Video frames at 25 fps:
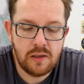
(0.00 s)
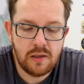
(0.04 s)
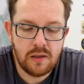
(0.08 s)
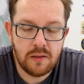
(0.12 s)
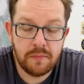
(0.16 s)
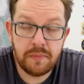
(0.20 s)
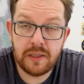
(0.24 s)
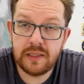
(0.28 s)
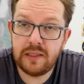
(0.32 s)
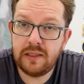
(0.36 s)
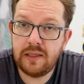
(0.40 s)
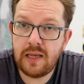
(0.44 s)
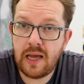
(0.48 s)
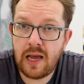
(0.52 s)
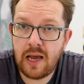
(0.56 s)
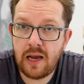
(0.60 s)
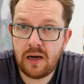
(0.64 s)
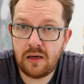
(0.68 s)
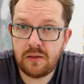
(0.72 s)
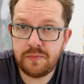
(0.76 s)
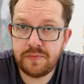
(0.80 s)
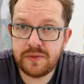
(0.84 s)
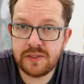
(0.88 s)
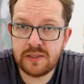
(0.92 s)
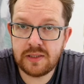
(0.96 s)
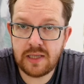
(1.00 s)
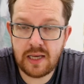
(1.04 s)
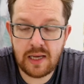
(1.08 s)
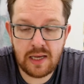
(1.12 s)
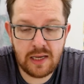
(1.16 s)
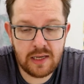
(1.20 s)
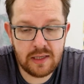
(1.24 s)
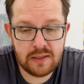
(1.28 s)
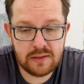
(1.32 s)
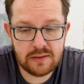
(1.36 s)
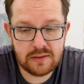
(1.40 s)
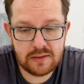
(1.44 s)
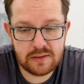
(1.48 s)
but it helps,
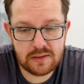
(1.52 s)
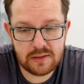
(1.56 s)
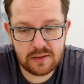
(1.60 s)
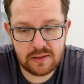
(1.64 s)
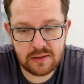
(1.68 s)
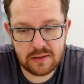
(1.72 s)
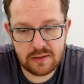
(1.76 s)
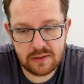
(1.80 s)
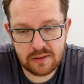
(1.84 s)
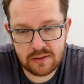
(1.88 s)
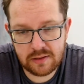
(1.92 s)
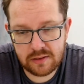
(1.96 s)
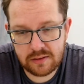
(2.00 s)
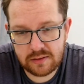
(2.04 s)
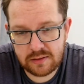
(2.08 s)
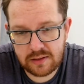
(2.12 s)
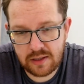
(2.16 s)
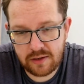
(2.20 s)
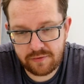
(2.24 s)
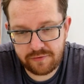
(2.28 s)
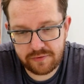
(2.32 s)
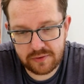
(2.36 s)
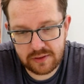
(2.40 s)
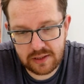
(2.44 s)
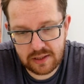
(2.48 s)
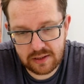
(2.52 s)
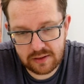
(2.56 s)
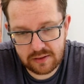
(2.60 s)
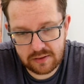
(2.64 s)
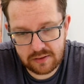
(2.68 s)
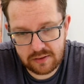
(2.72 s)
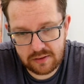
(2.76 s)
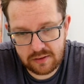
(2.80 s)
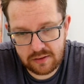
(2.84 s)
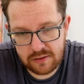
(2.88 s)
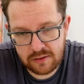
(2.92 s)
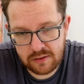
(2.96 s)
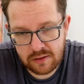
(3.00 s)
and
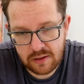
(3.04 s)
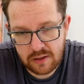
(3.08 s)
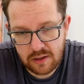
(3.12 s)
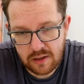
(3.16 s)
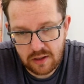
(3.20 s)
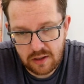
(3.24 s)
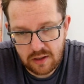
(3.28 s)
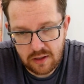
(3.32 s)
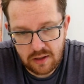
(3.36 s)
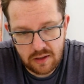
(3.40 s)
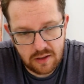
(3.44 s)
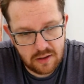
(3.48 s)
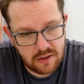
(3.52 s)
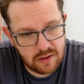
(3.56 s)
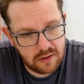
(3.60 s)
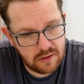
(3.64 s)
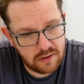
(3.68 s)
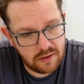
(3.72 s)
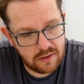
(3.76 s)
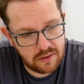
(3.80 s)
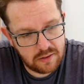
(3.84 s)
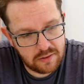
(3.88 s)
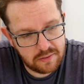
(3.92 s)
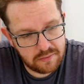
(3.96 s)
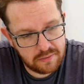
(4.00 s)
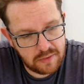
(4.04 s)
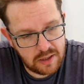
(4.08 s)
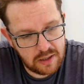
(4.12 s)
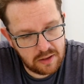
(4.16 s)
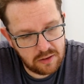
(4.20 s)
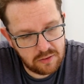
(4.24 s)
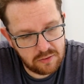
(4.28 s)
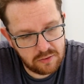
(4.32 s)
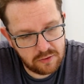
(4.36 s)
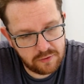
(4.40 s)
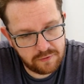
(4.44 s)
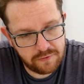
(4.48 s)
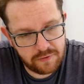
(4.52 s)
definitely I
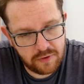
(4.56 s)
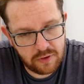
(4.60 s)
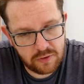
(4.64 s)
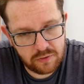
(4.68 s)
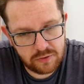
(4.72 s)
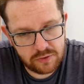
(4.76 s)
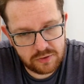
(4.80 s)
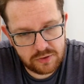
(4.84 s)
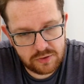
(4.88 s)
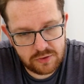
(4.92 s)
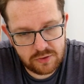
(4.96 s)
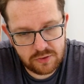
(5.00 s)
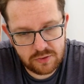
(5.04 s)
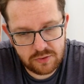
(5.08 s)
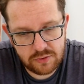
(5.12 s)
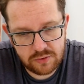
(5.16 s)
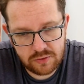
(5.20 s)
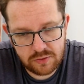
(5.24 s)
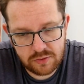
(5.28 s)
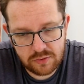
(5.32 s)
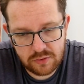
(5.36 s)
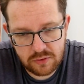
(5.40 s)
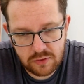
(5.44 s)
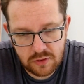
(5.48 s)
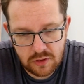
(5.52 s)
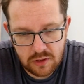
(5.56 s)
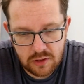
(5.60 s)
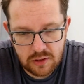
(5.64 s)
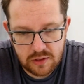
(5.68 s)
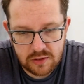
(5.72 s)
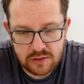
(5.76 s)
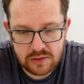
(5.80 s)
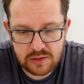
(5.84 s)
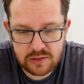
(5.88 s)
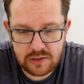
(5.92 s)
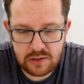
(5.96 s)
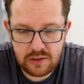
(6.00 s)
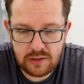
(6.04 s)
look forward to
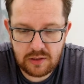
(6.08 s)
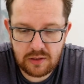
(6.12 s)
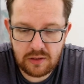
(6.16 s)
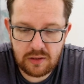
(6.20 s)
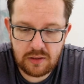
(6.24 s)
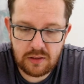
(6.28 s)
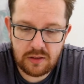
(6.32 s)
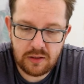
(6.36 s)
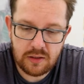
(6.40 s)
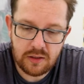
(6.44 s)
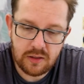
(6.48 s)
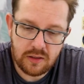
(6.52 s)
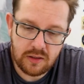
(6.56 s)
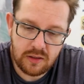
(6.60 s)
see